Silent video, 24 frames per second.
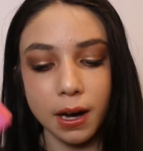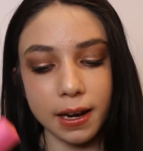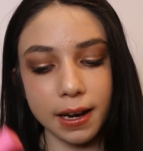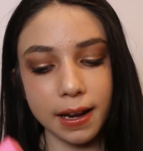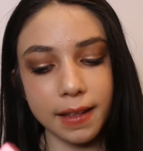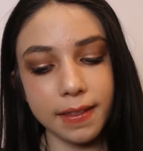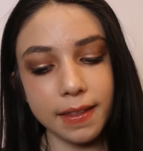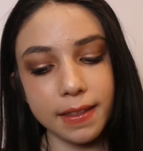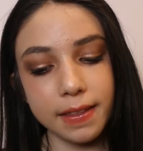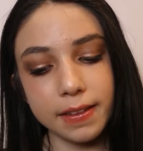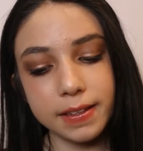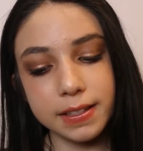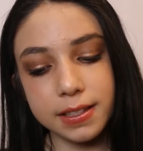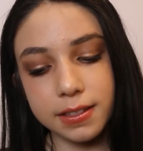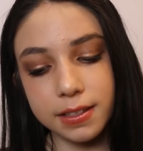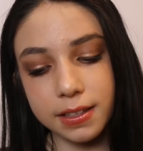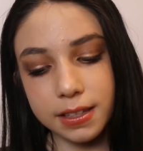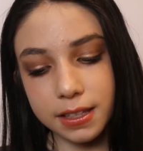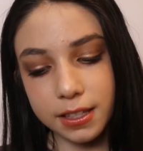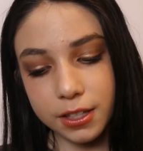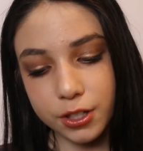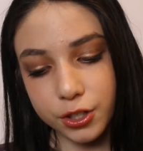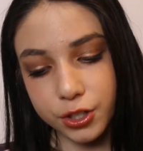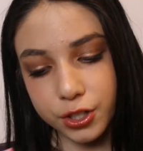and then this is
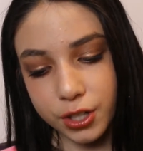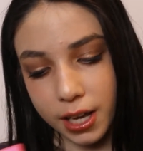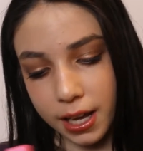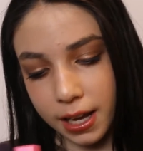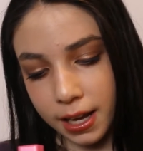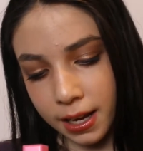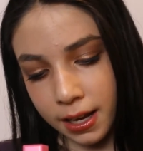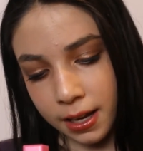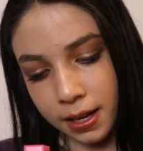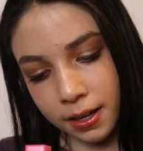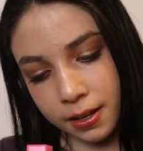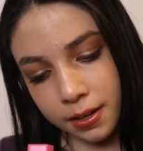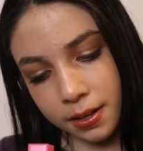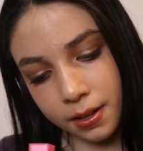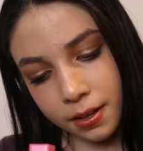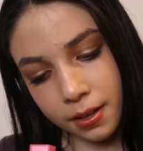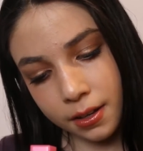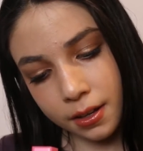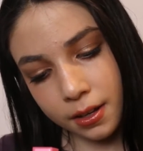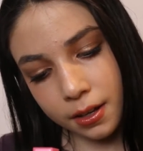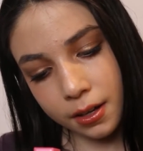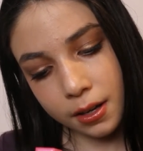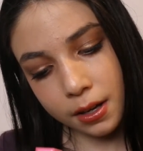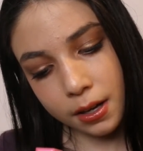in the shade
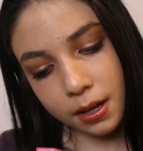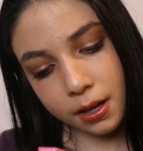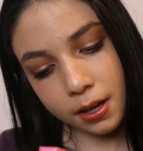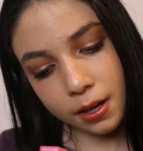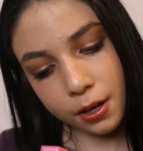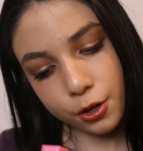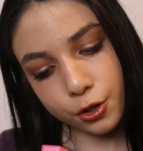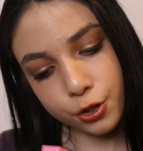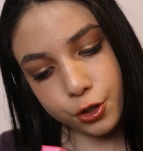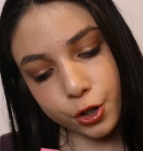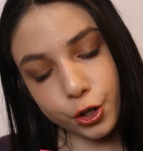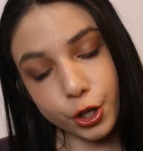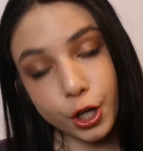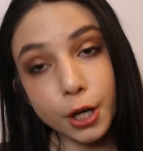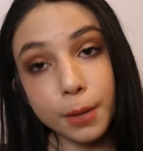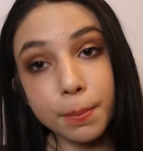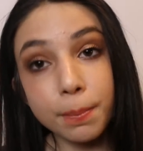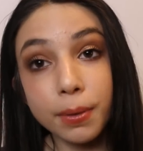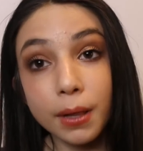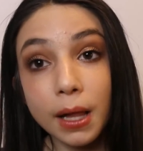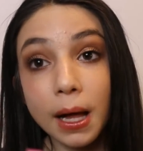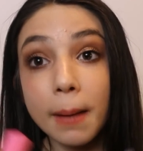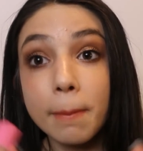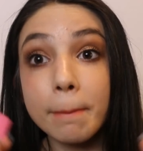Sugar
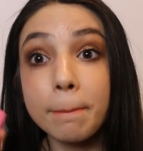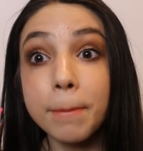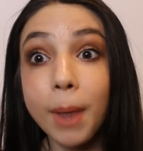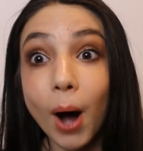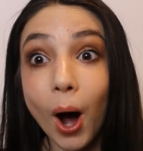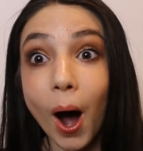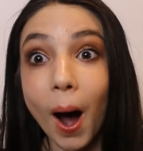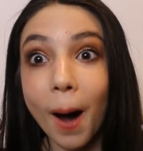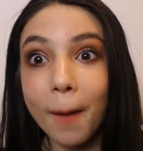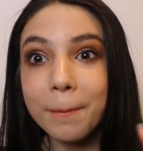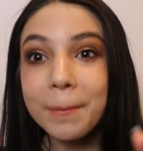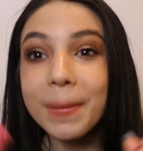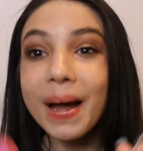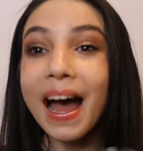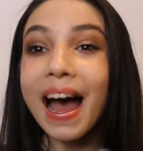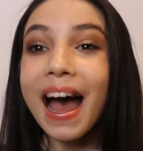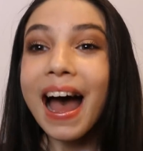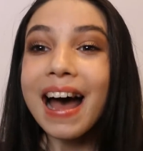Plum Pop.